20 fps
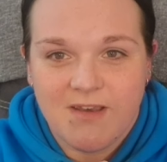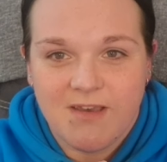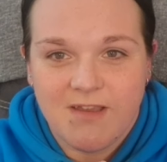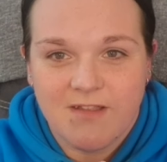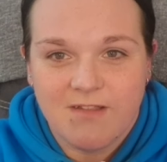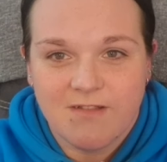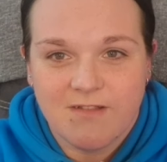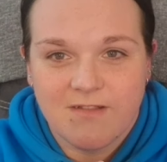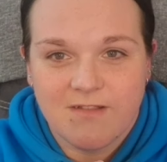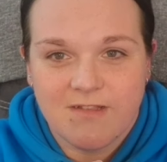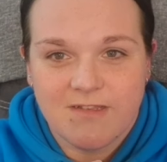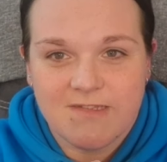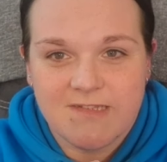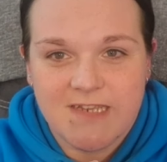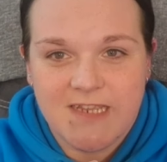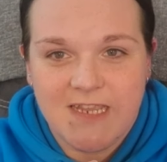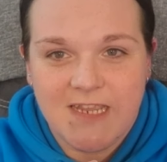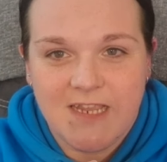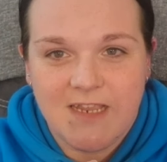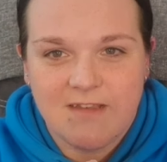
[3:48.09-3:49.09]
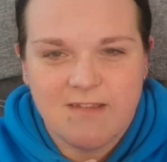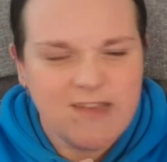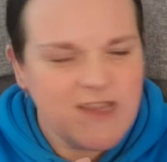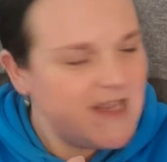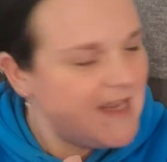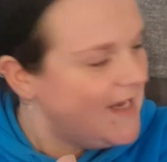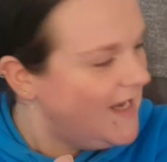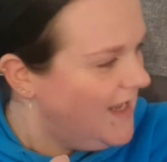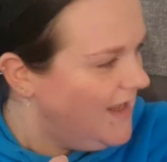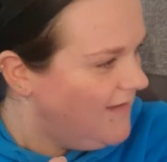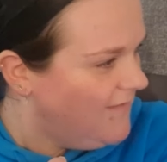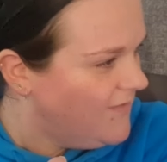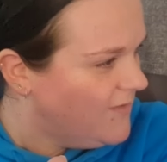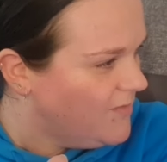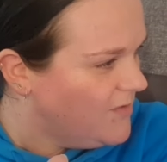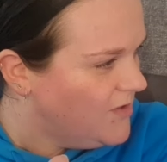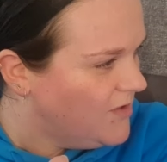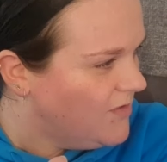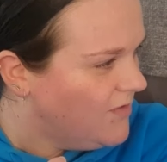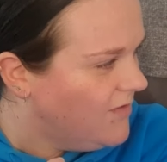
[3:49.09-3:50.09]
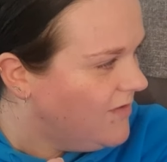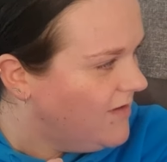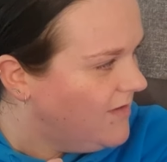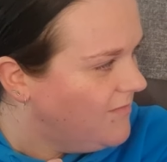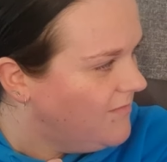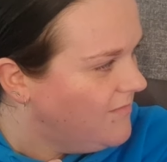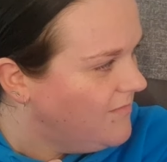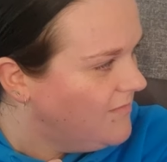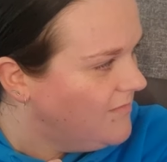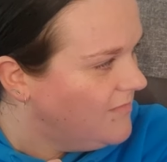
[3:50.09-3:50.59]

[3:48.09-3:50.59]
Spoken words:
little tea leaves, would you call them?